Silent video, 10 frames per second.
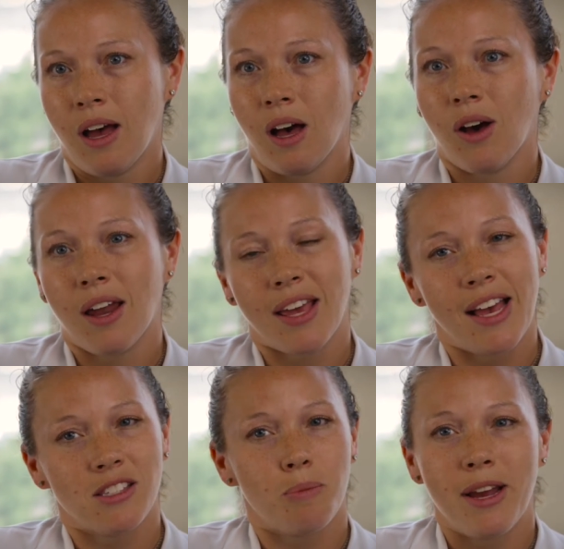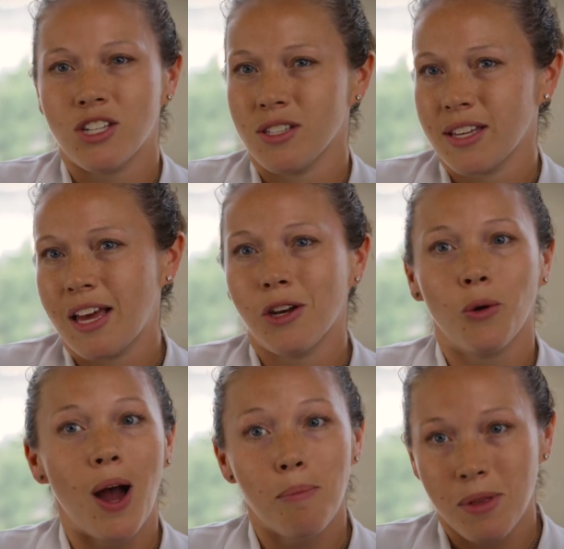a lot of cancer patients get
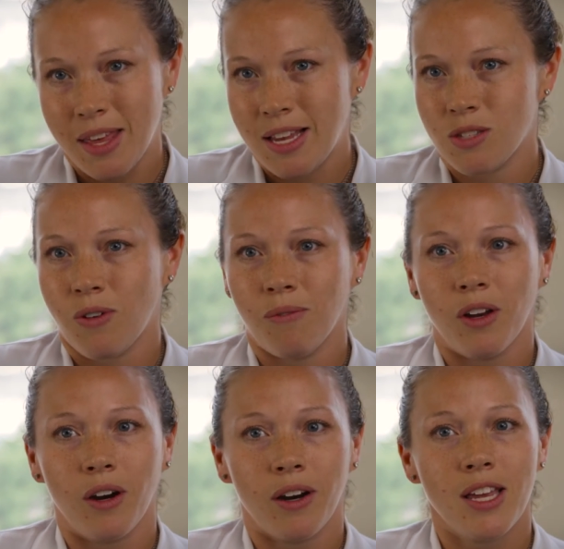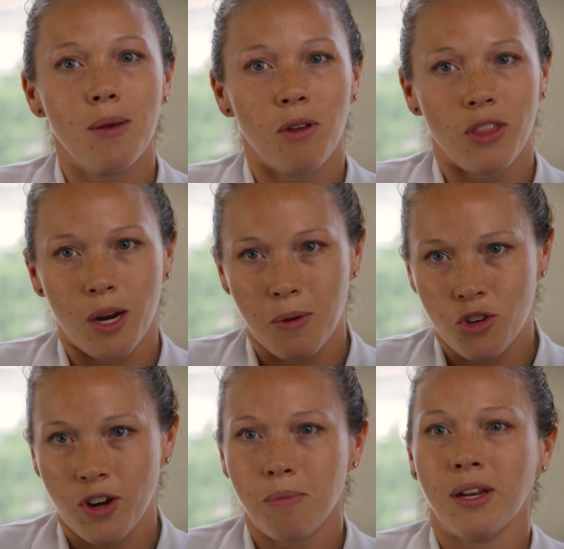neuropathies from their chemotherapy
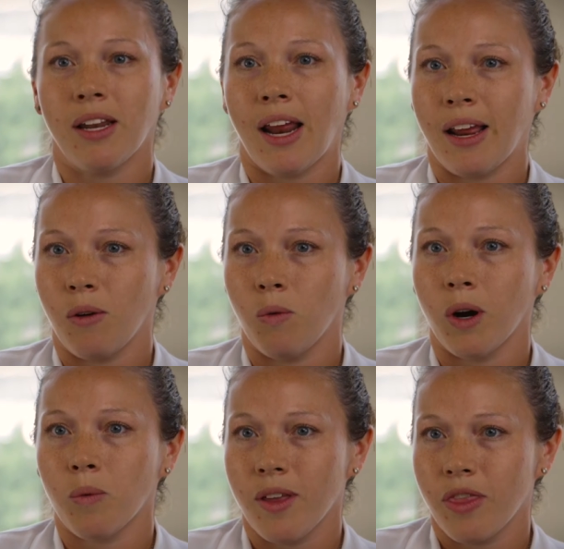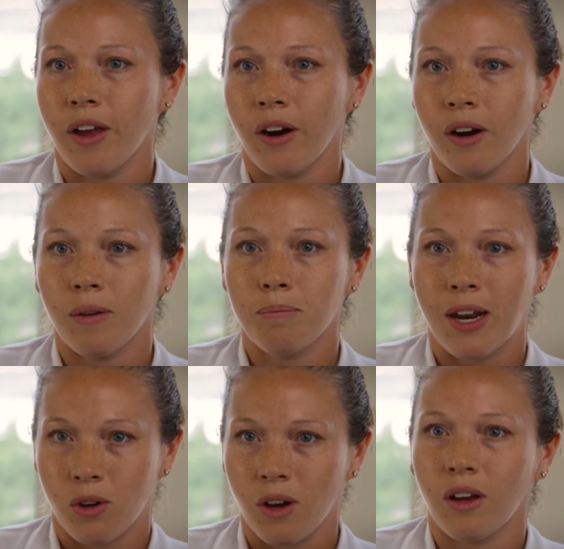treatment, and I work with their
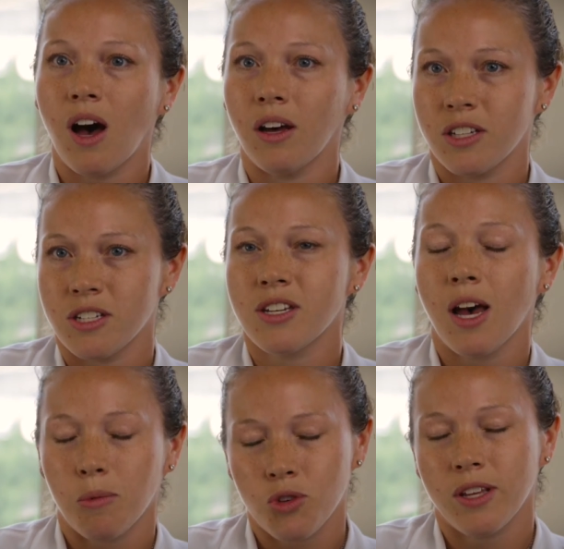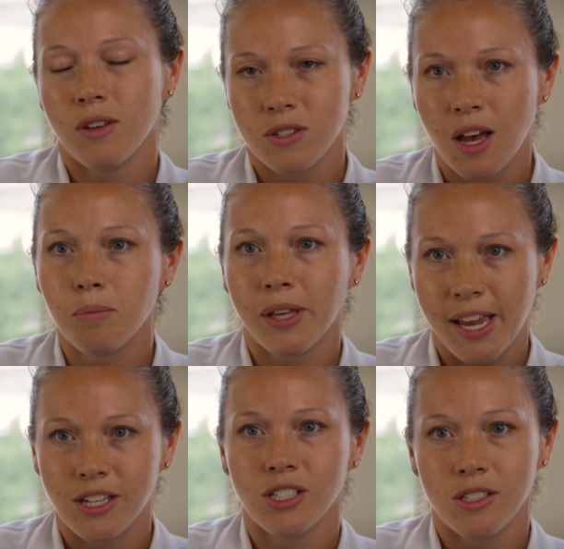medical oncologist to help treat those
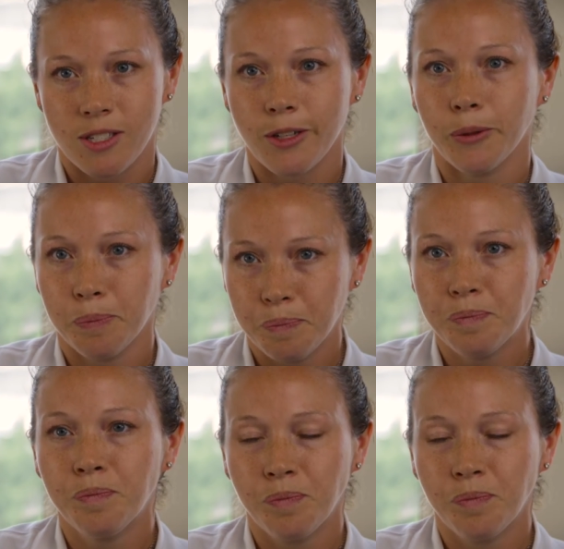complications too. Sort of